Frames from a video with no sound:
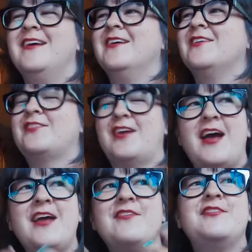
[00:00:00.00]
so I've
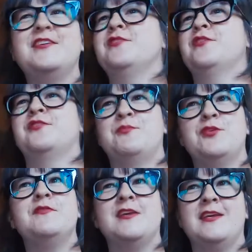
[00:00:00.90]
seen those
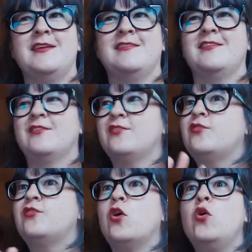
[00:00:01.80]
movies so
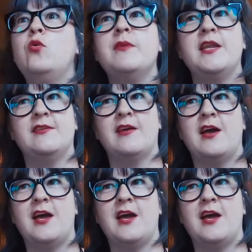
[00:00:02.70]
many times. Roger